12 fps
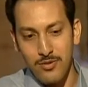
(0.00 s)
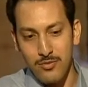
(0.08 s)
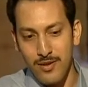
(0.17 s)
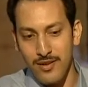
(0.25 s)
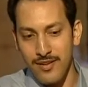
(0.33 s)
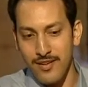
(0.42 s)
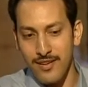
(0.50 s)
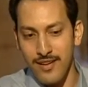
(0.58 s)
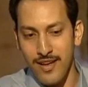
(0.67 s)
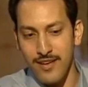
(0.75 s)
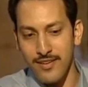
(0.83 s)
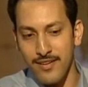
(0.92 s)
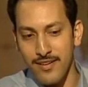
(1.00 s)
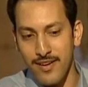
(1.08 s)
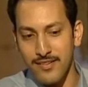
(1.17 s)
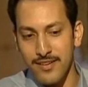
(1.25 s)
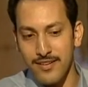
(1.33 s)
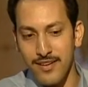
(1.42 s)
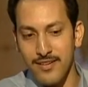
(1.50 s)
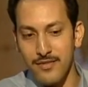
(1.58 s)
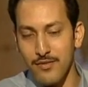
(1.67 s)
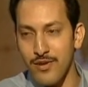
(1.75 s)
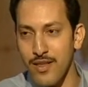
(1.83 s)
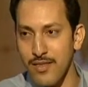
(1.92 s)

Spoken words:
to be angle like that? And very